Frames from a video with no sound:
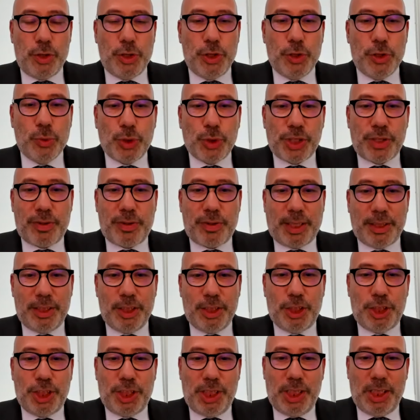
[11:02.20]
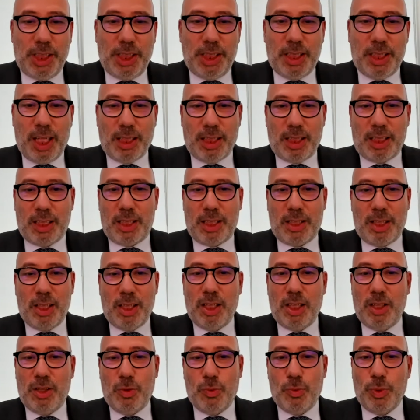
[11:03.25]
the new strategy that
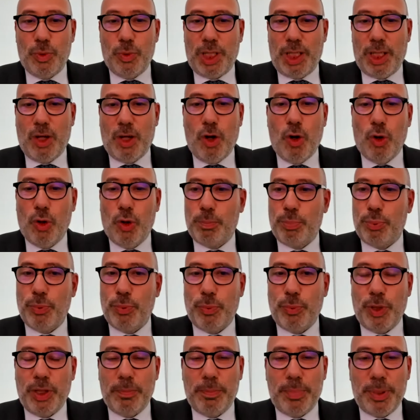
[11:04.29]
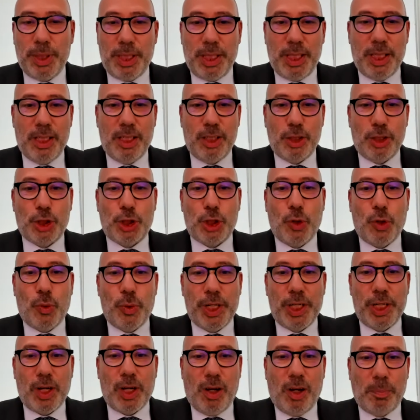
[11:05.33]
uh, we hope will be uh,
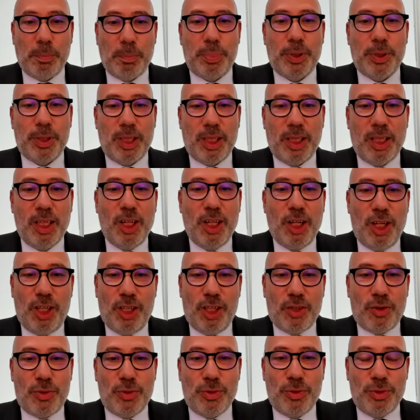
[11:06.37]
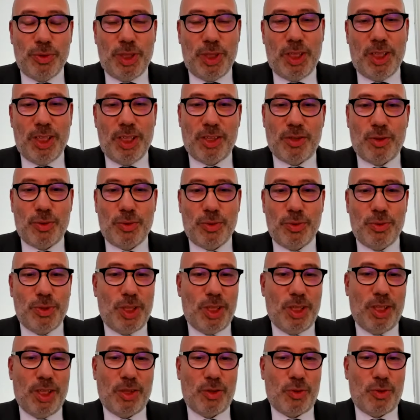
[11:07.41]
showing up to
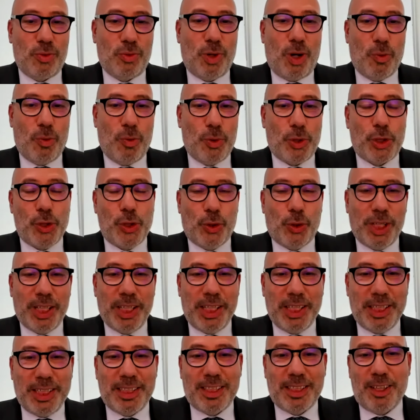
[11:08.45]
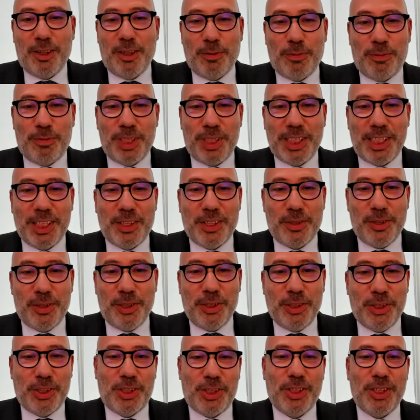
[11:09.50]
to to our colleagues,
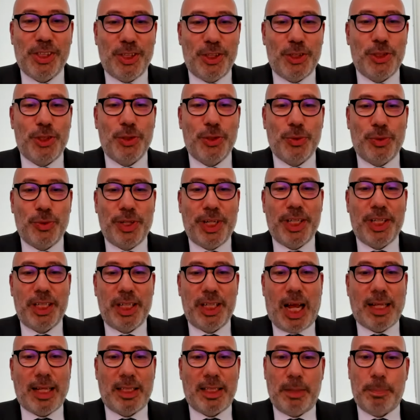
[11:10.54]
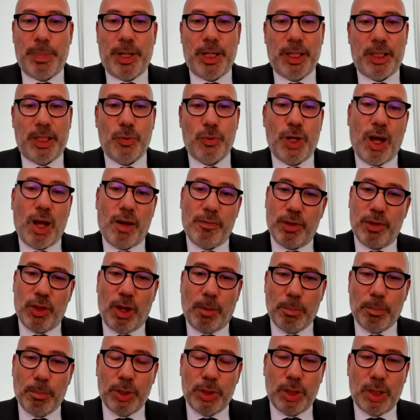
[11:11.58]
visitors during ADIPEC. We have a
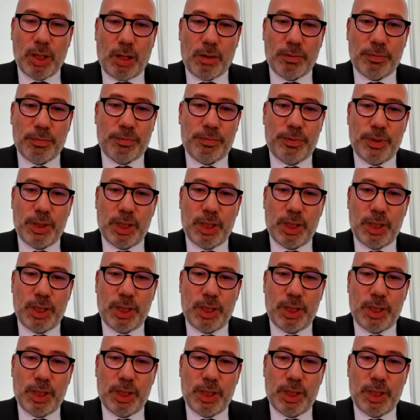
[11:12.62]
number of